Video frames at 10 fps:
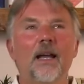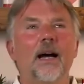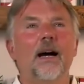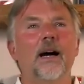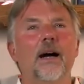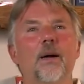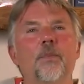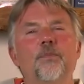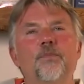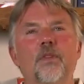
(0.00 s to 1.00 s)

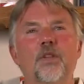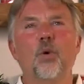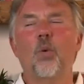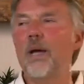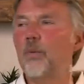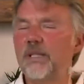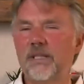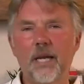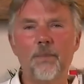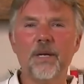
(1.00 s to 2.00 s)
The way we
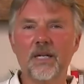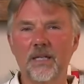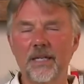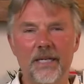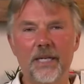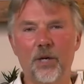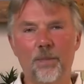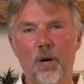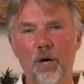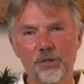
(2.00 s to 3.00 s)
typically hear
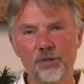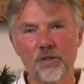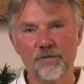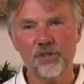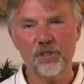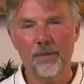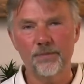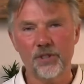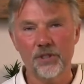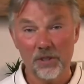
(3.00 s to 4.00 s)
person of
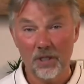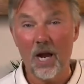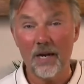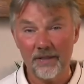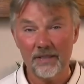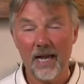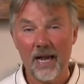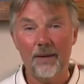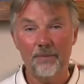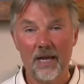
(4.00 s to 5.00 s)
substance a lot of the
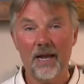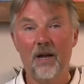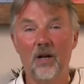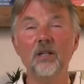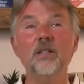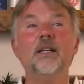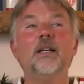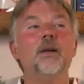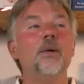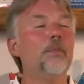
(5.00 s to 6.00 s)
time now
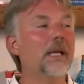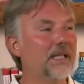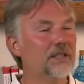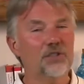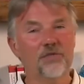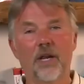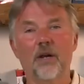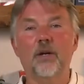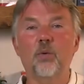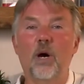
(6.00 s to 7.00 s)
means
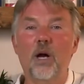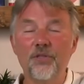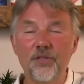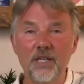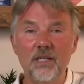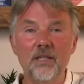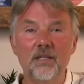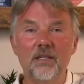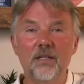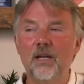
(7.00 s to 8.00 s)
very wealthy,
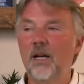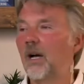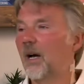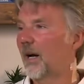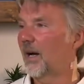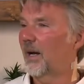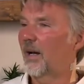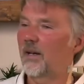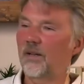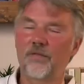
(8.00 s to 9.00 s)

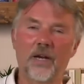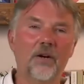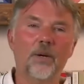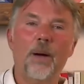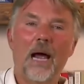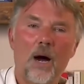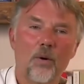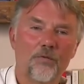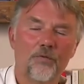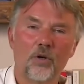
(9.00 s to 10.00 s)
very
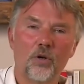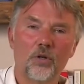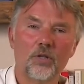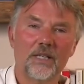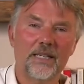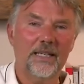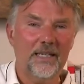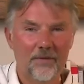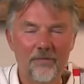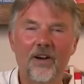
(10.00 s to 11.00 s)
powerful
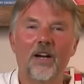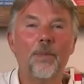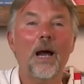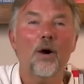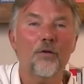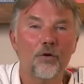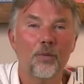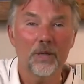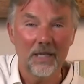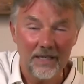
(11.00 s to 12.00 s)

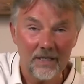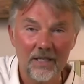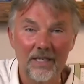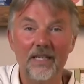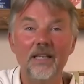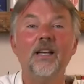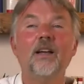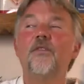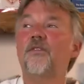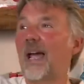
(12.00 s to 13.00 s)
politically,
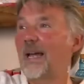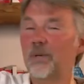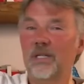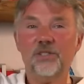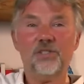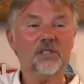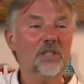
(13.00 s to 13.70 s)
famous,